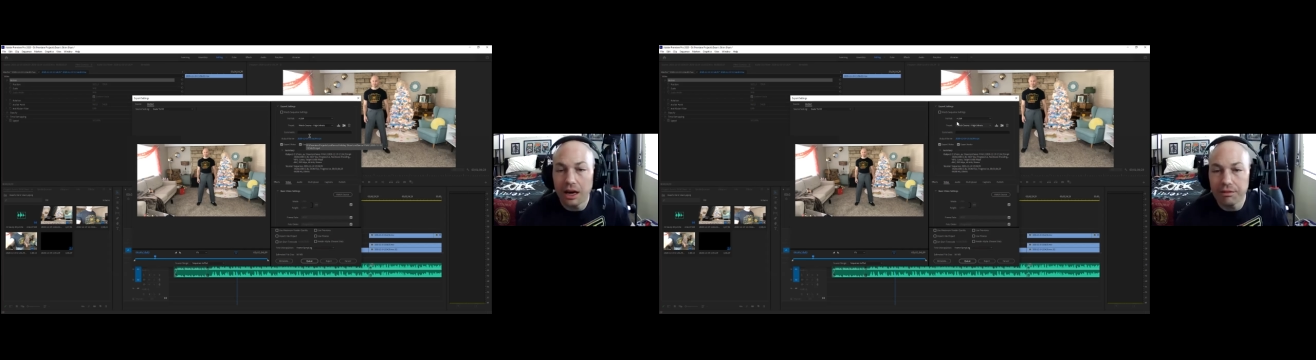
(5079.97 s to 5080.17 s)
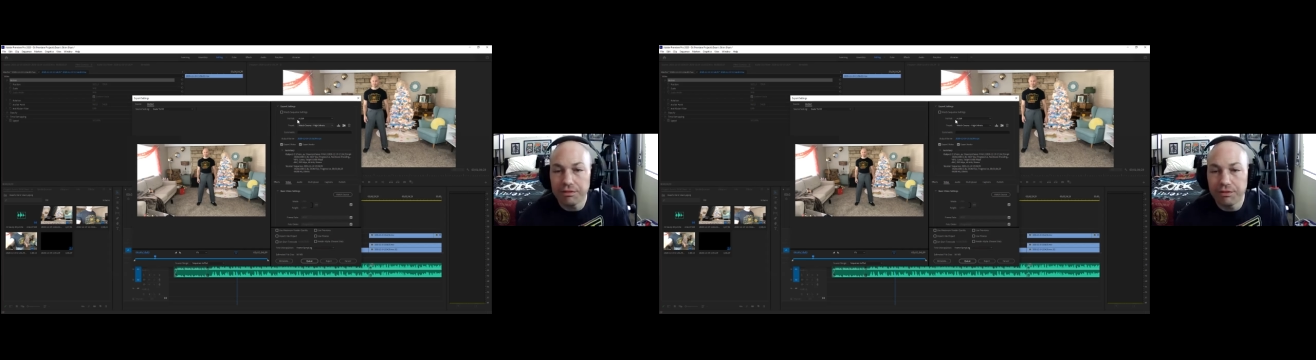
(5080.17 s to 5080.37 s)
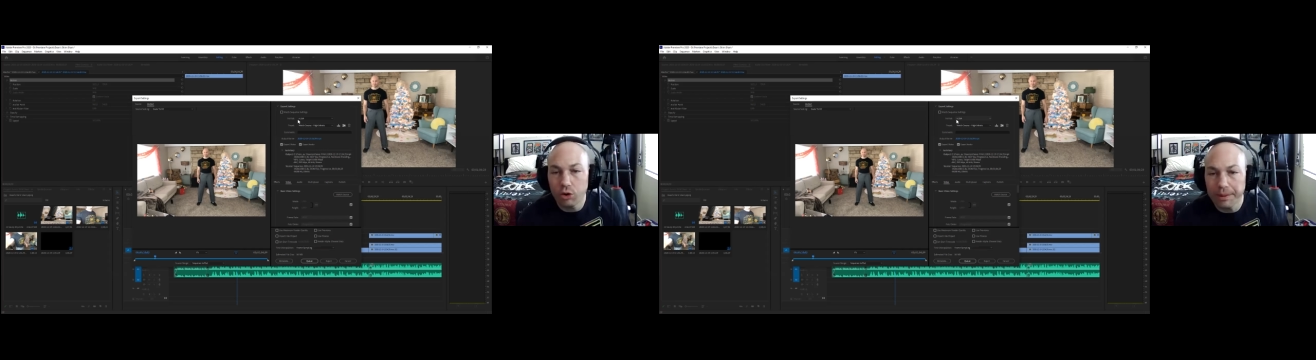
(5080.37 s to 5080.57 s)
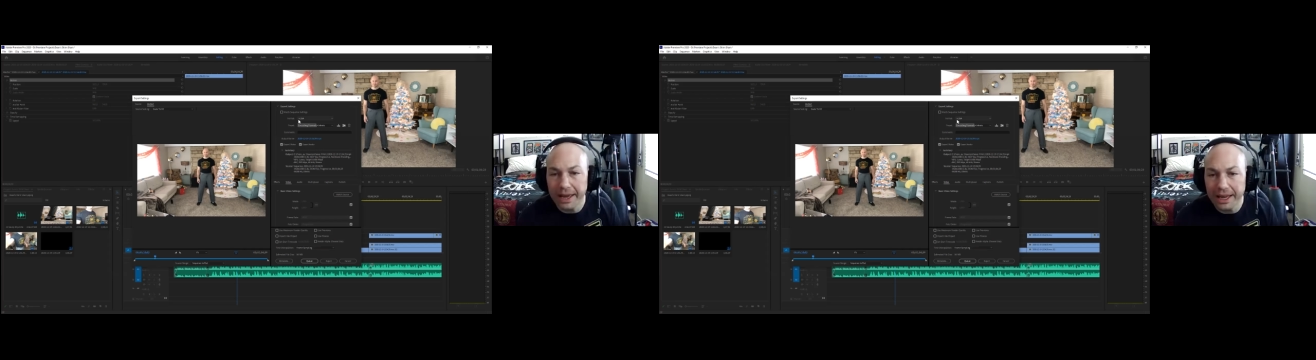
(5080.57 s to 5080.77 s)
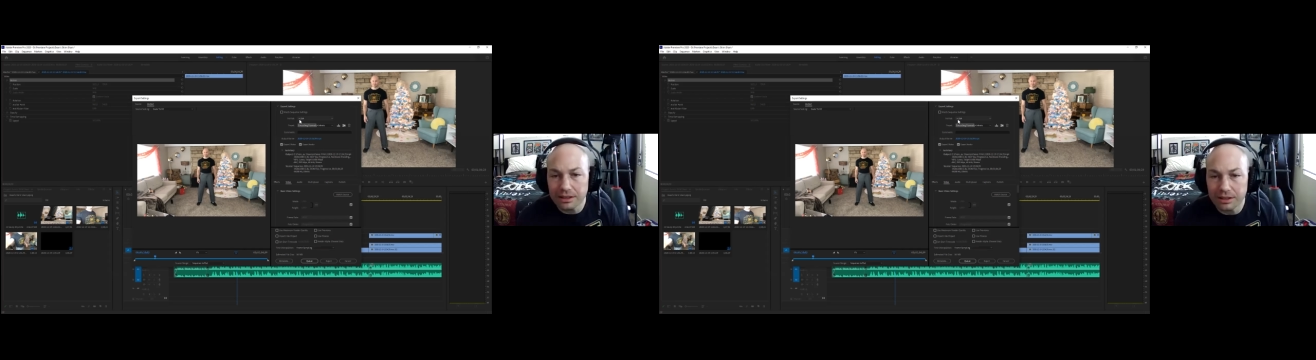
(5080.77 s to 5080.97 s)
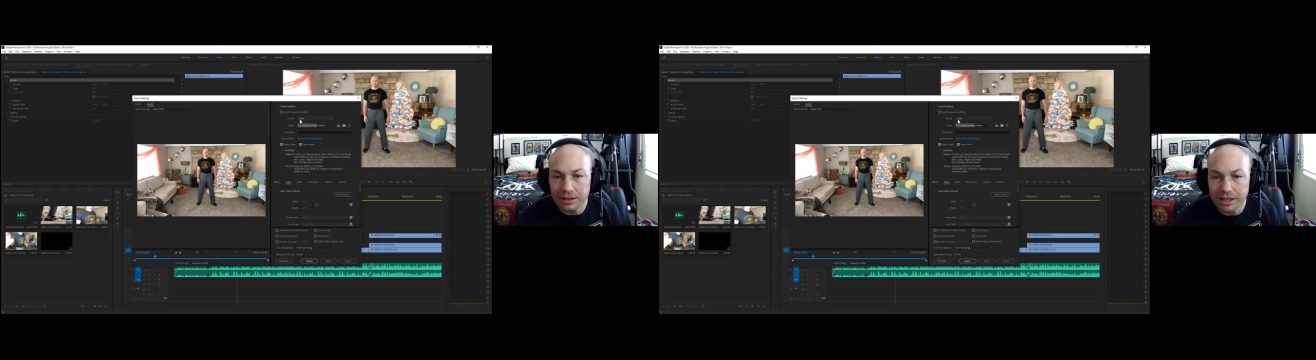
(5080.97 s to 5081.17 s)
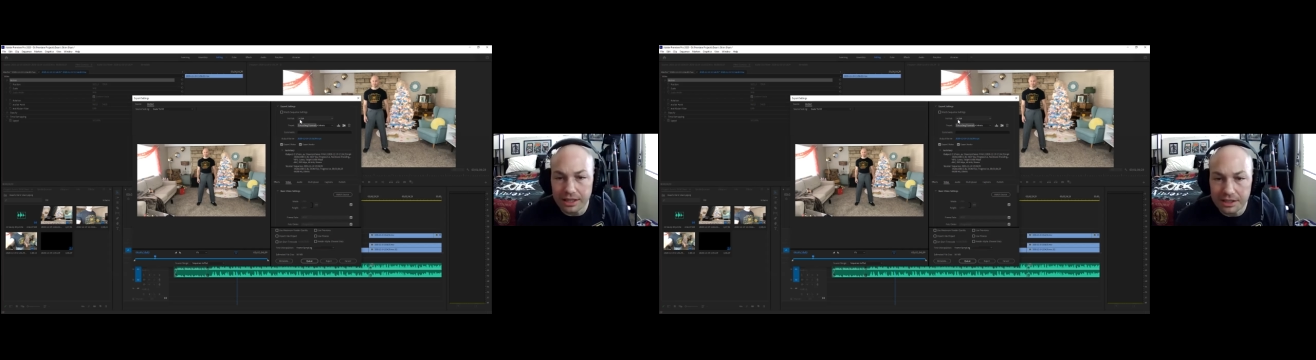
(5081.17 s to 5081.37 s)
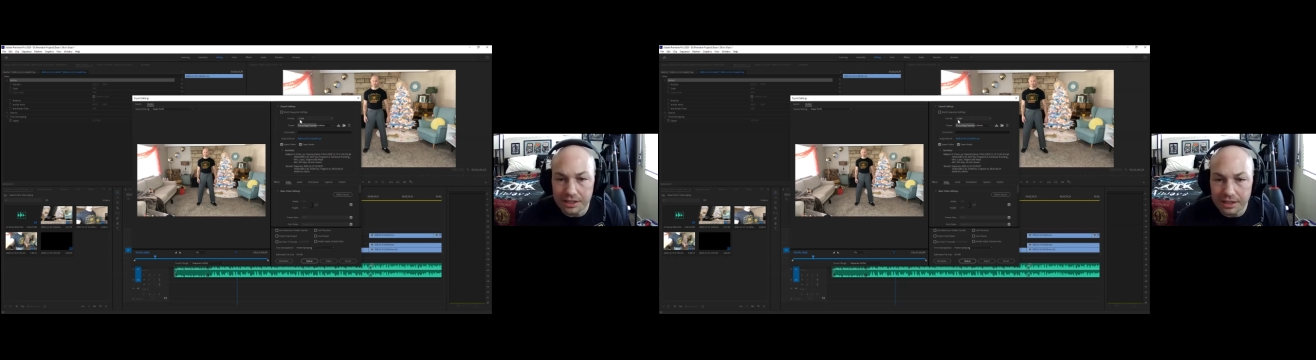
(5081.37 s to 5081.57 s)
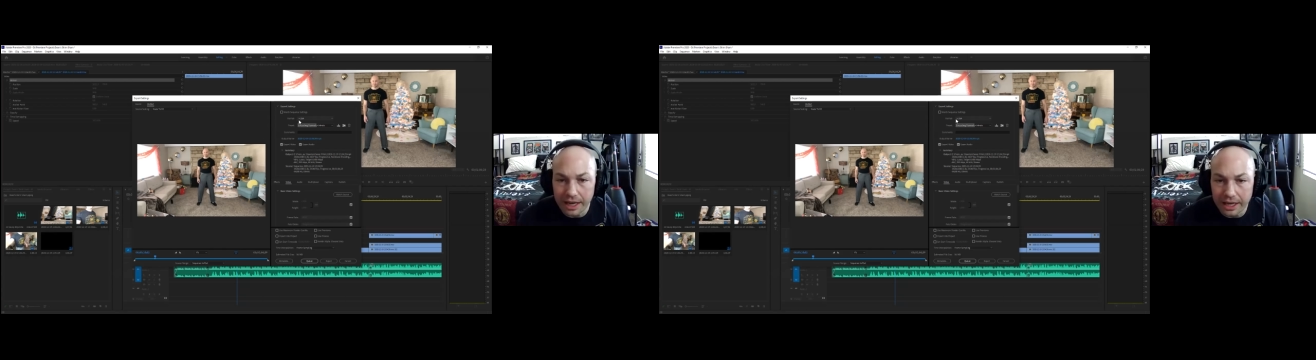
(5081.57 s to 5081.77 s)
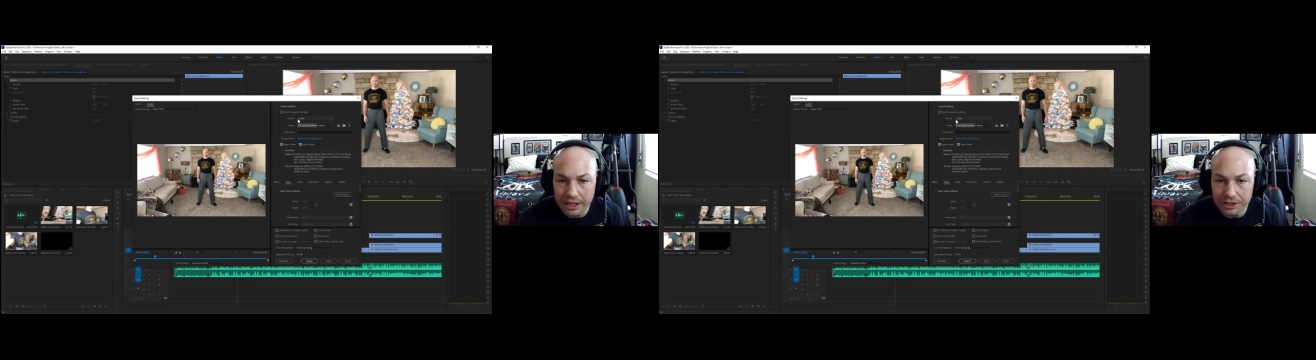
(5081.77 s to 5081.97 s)
Format this
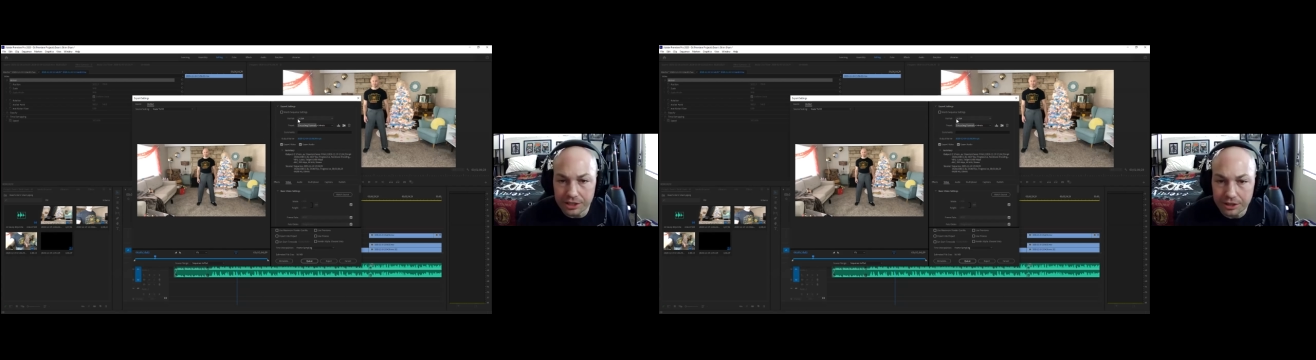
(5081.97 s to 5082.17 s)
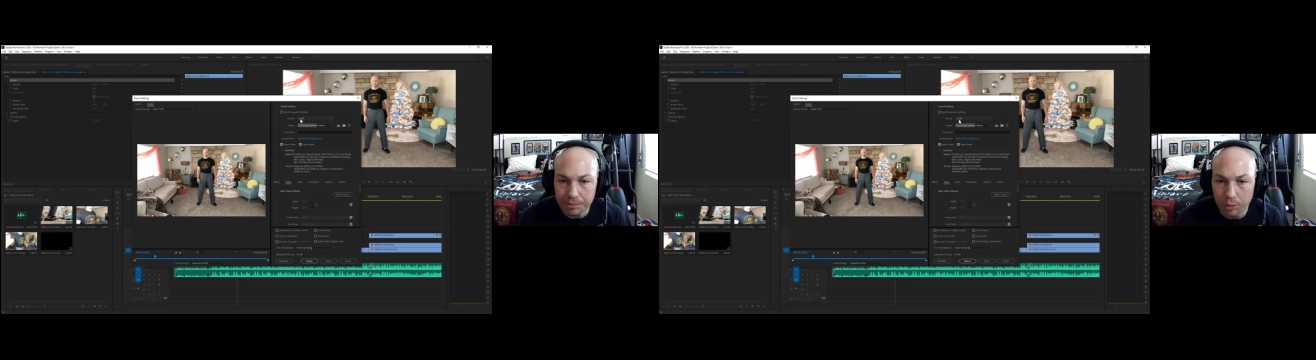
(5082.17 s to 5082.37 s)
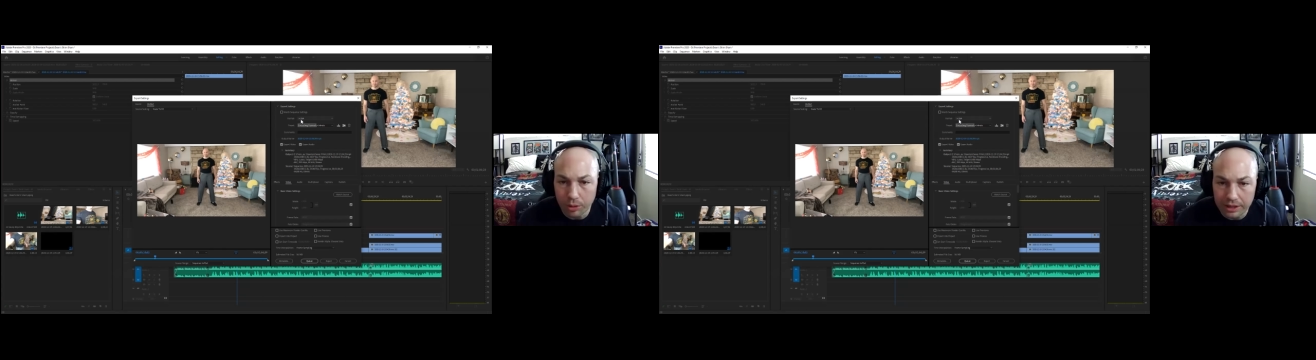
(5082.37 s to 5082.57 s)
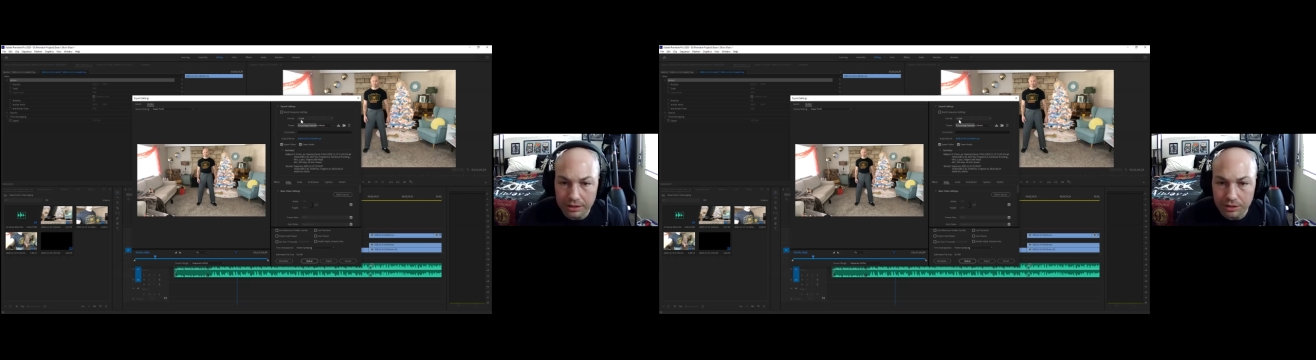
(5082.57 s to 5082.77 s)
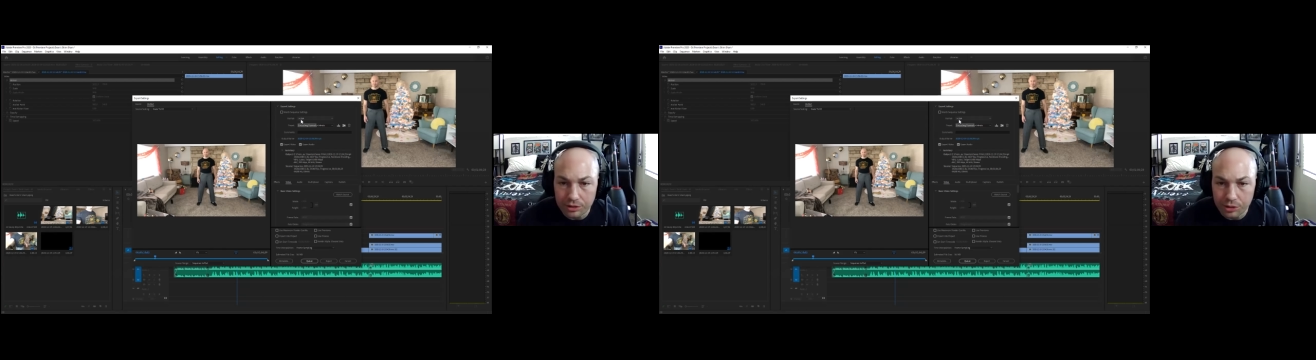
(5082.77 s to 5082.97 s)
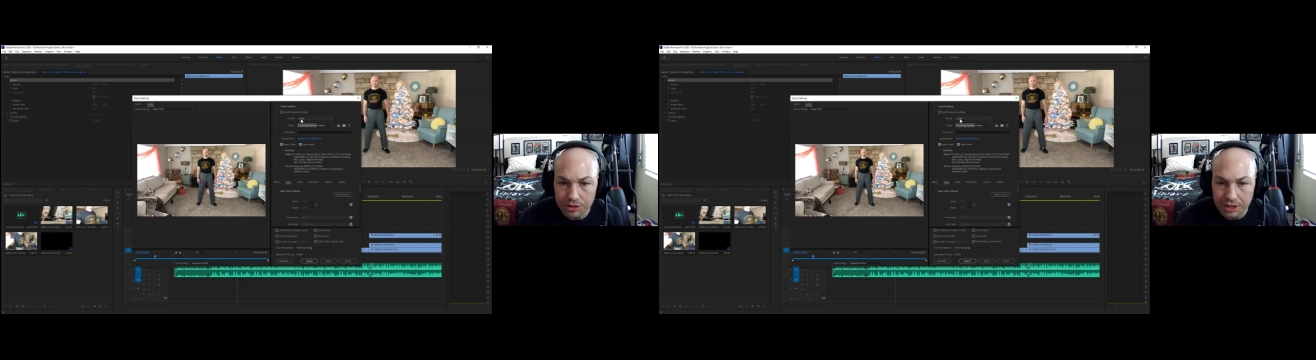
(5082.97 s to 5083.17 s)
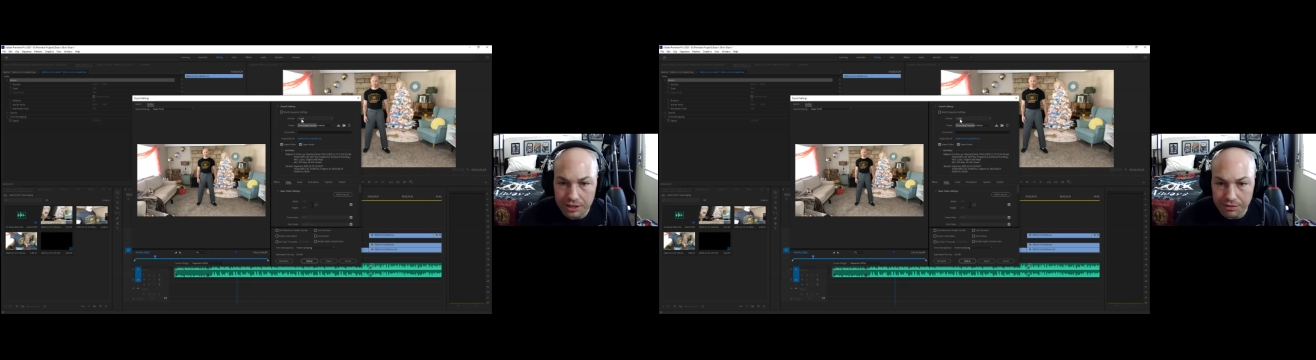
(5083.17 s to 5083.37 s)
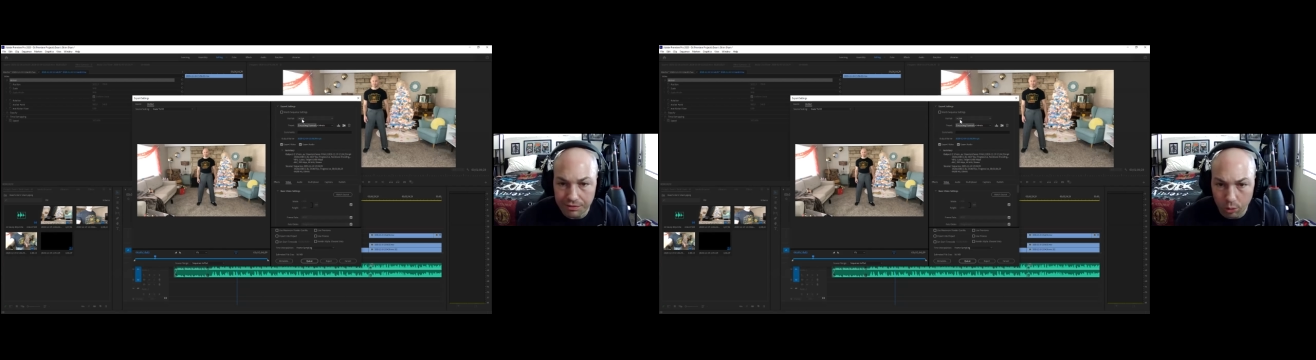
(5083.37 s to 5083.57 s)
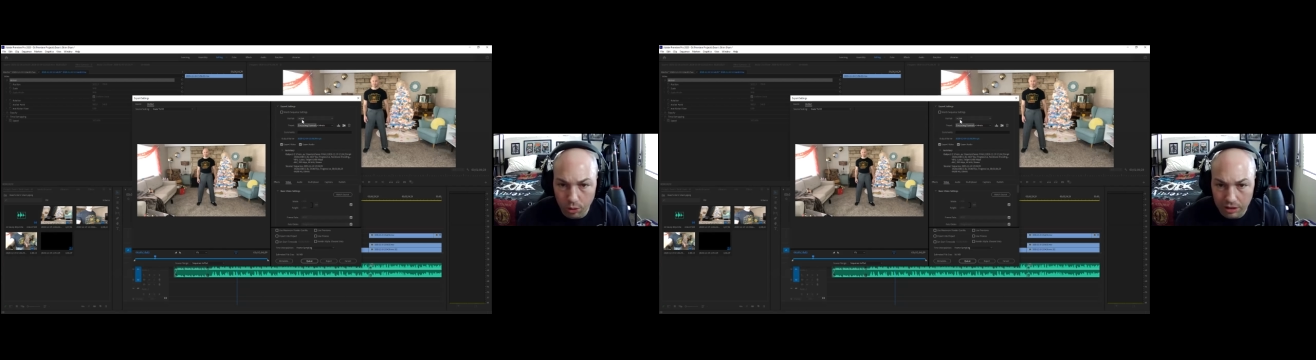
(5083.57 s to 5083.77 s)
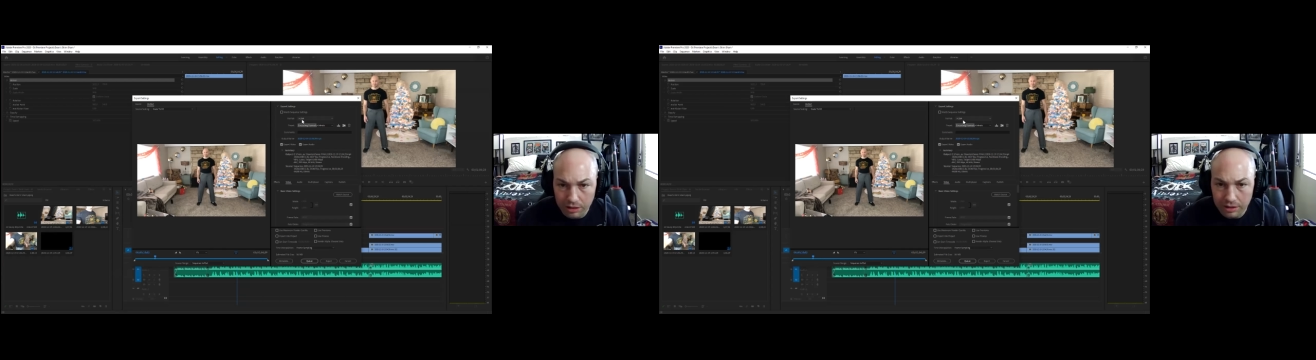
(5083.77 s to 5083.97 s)
H.264